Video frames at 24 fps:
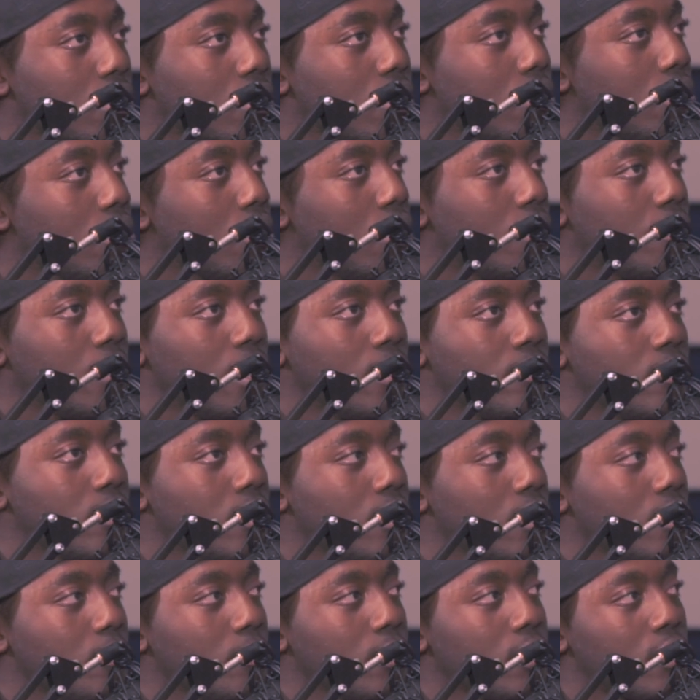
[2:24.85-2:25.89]
You love
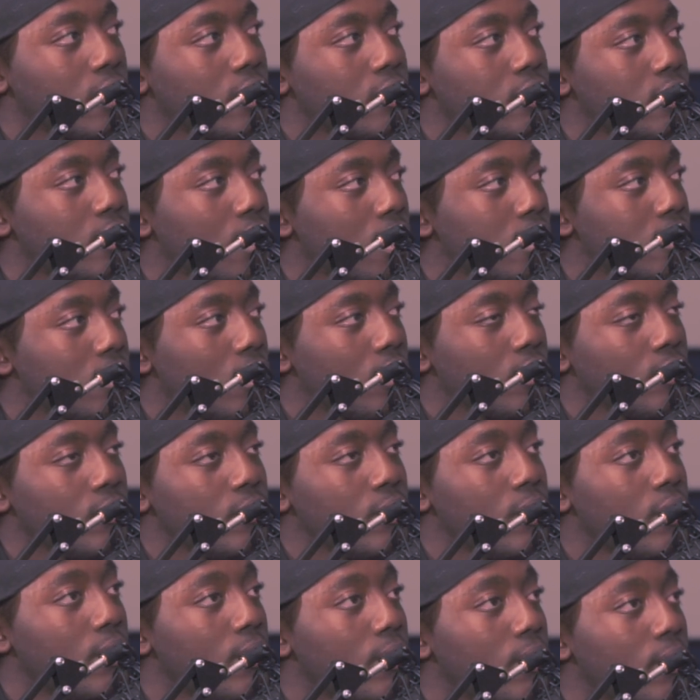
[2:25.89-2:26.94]
everything because that's all you
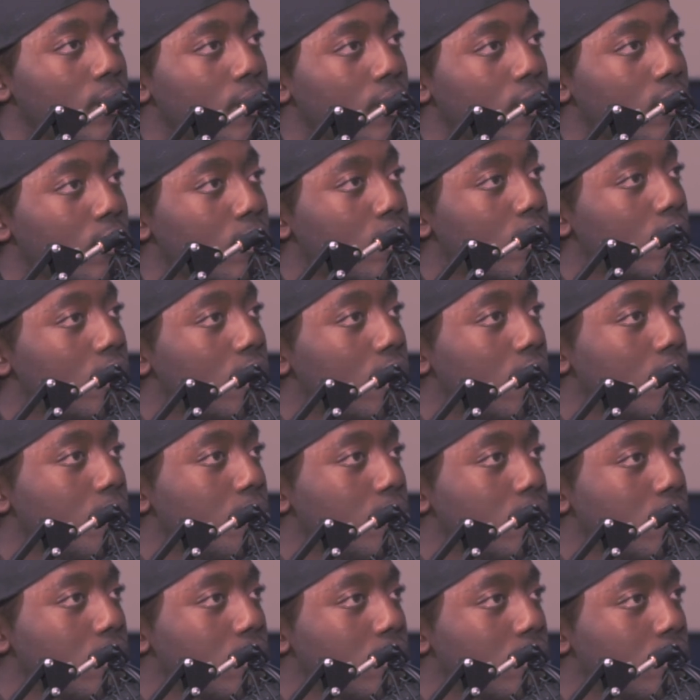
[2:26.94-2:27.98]
know growing up.
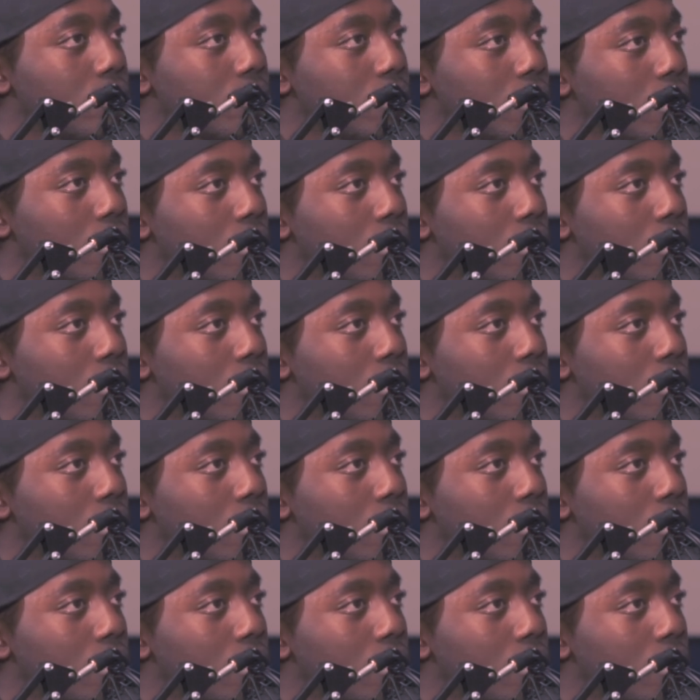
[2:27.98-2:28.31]
You know what I'm